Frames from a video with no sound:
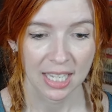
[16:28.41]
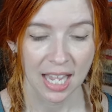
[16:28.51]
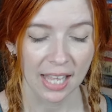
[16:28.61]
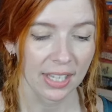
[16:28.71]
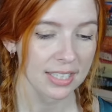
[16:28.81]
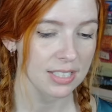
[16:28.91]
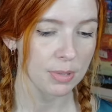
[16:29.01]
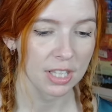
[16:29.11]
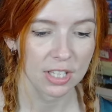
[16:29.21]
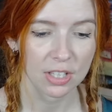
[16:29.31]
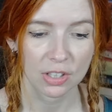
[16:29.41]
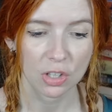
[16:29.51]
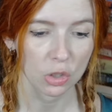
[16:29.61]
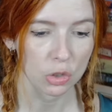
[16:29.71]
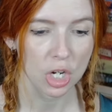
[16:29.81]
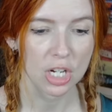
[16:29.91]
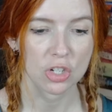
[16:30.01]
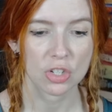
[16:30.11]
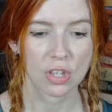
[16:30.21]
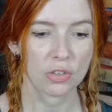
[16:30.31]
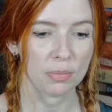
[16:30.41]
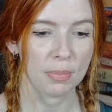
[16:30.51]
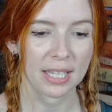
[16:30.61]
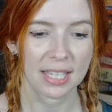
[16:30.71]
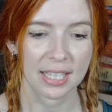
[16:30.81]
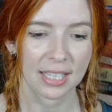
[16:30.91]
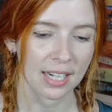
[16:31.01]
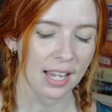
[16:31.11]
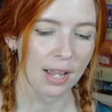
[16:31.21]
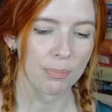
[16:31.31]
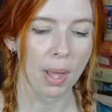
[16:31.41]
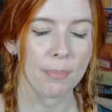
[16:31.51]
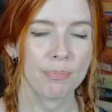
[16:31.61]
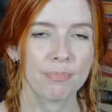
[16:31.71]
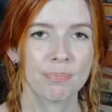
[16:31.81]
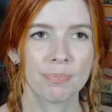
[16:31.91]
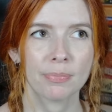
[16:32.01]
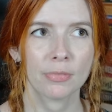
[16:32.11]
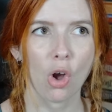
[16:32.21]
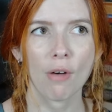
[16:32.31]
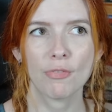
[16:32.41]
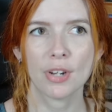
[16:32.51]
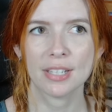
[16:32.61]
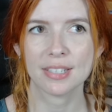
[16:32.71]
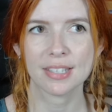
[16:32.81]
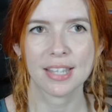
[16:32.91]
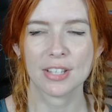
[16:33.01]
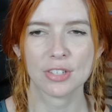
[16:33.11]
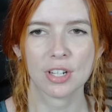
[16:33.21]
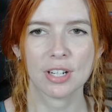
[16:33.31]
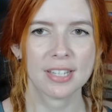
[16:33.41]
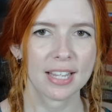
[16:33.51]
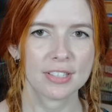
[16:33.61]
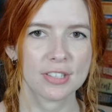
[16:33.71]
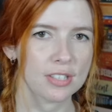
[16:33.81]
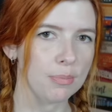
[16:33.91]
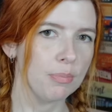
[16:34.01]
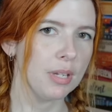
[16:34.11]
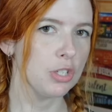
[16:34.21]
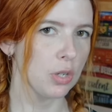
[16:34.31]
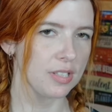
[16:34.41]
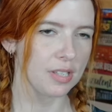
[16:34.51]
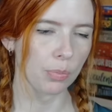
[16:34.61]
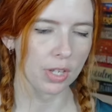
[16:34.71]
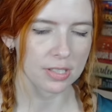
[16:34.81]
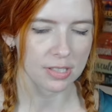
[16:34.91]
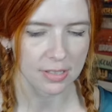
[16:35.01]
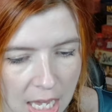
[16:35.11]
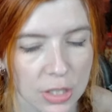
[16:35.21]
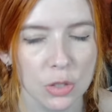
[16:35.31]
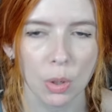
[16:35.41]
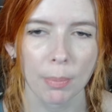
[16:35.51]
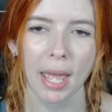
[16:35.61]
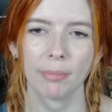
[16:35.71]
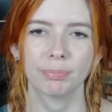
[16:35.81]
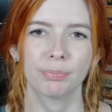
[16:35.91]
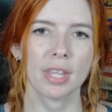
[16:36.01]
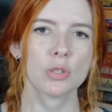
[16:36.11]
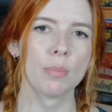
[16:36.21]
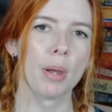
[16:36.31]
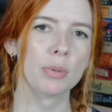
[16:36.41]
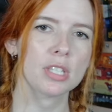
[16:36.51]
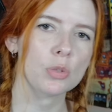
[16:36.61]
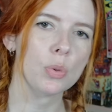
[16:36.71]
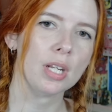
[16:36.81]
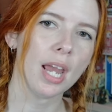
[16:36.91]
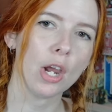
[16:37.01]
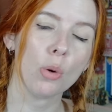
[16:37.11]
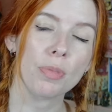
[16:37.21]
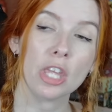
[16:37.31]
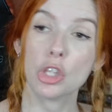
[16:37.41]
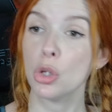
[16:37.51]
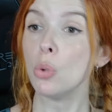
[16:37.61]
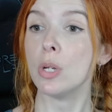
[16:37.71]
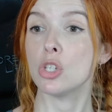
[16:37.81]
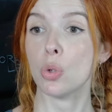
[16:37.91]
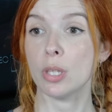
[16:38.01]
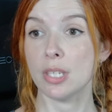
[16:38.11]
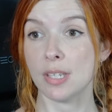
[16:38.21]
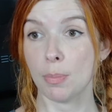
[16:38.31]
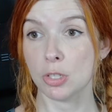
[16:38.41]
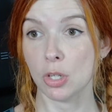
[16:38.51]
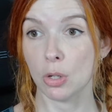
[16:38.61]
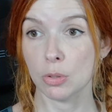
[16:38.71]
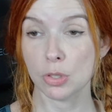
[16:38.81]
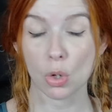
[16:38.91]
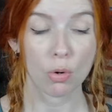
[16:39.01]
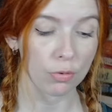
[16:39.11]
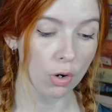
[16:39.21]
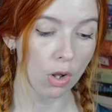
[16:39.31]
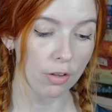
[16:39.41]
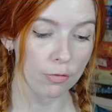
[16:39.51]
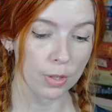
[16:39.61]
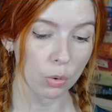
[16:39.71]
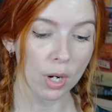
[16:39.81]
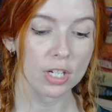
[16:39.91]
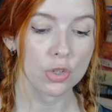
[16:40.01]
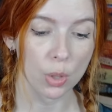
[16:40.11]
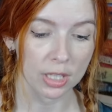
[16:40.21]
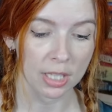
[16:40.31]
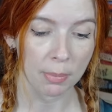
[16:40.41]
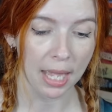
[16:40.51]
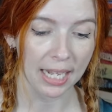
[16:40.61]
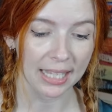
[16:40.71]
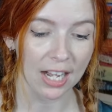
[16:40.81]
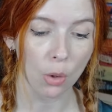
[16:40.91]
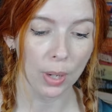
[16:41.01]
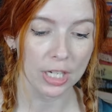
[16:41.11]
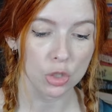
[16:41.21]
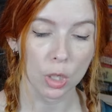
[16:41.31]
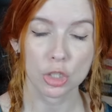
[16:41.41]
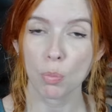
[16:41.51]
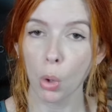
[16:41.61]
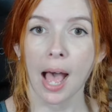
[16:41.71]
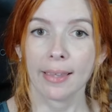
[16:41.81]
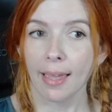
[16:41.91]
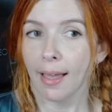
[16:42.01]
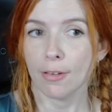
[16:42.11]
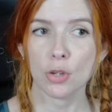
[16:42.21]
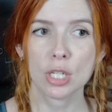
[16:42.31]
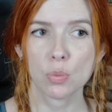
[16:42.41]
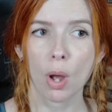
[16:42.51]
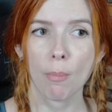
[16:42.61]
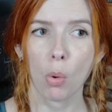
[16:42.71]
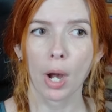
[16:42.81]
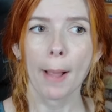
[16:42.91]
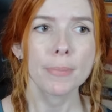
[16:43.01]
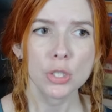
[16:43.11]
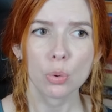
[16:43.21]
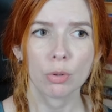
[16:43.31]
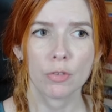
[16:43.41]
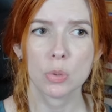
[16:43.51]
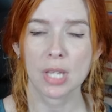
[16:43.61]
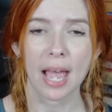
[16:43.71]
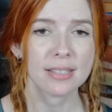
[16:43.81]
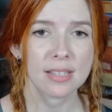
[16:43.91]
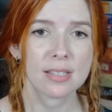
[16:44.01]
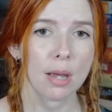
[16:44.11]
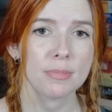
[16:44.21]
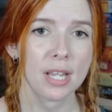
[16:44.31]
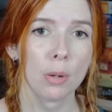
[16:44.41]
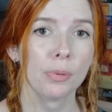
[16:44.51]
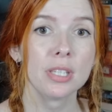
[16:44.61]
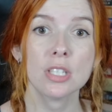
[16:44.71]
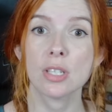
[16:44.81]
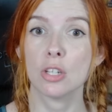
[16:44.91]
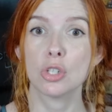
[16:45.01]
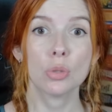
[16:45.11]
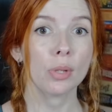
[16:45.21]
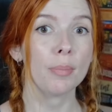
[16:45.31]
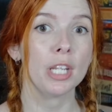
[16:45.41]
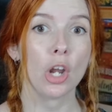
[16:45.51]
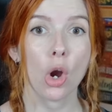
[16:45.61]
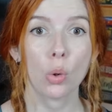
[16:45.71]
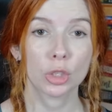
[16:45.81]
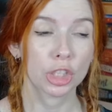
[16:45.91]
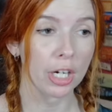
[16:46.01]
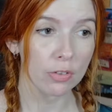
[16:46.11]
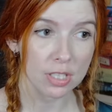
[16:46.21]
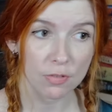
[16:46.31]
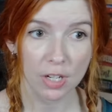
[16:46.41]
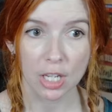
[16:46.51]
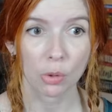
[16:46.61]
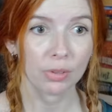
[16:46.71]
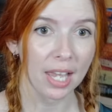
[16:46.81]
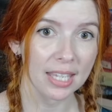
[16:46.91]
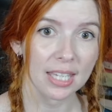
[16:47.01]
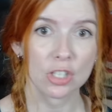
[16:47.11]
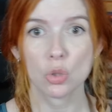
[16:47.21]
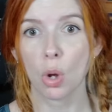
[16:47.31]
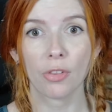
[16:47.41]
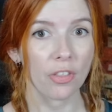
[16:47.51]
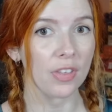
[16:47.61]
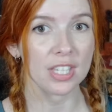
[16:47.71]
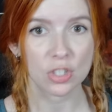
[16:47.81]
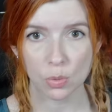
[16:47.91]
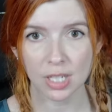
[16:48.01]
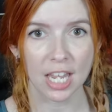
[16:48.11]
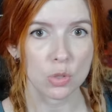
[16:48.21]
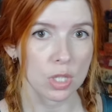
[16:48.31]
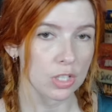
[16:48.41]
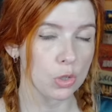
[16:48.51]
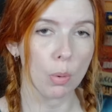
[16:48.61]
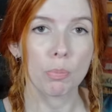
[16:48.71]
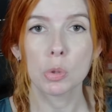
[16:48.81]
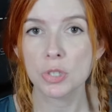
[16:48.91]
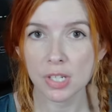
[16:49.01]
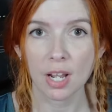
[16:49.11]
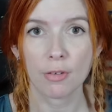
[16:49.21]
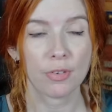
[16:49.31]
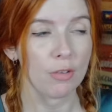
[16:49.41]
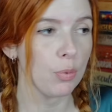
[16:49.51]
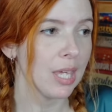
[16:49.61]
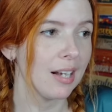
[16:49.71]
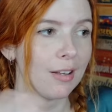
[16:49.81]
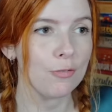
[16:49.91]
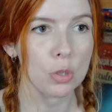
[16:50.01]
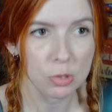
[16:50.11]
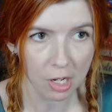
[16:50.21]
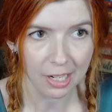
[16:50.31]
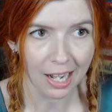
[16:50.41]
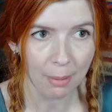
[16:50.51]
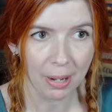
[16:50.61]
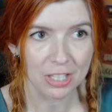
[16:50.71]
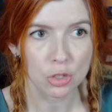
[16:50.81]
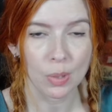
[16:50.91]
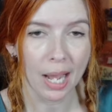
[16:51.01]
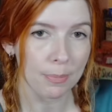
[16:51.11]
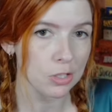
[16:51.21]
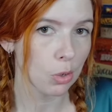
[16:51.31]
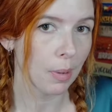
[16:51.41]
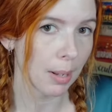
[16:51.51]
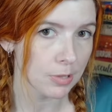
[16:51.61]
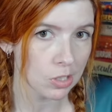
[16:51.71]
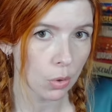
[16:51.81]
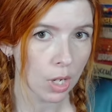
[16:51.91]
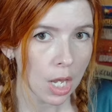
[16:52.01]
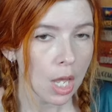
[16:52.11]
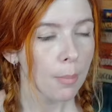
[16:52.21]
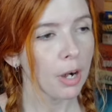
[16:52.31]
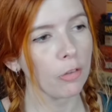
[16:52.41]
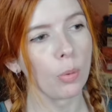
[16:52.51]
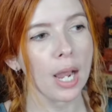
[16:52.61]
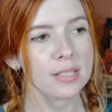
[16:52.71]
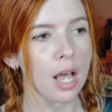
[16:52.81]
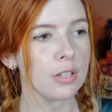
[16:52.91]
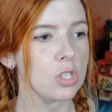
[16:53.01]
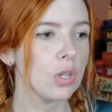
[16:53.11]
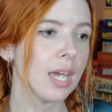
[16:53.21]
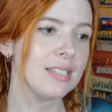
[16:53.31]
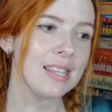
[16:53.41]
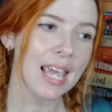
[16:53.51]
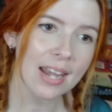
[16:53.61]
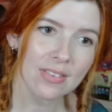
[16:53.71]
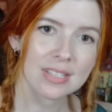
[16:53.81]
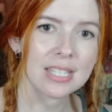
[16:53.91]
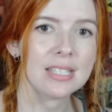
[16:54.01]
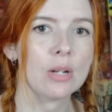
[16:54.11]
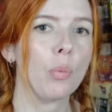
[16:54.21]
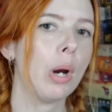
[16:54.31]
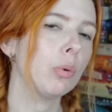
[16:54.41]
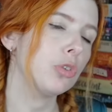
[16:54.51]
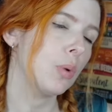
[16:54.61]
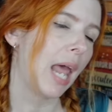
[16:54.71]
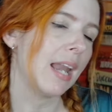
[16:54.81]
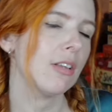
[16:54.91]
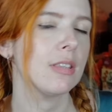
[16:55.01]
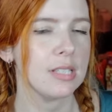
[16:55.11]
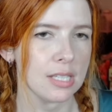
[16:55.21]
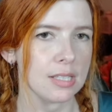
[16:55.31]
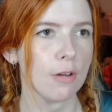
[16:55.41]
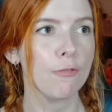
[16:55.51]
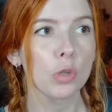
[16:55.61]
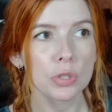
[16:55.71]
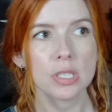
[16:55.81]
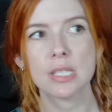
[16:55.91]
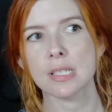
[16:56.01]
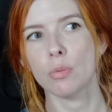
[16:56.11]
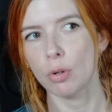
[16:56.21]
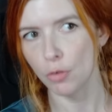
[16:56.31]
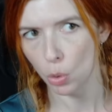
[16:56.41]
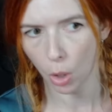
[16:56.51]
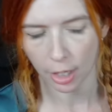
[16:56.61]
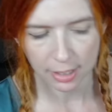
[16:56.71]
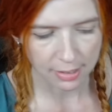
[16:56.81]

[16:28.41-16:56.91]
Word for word: I like some of the little changes that they're making, and I, am I'm, I'm confident that it's going to take us to some interesting places. So this is where I'm at that's where I'm at with this one. I hope that you enjoyed these episodes. Overall, I've been quite enjoying them and I cannot wait to watch more. Yeah, if you guys want more episode reviews as this comes out, please do let me know, share this video, like it, do all the things to engage with it so it boosts enough. If we get enough views on it, I might do it episode by episode. But otherwise, I'll see you guys at the end of the season where I will do an end of the season, a full season review on it.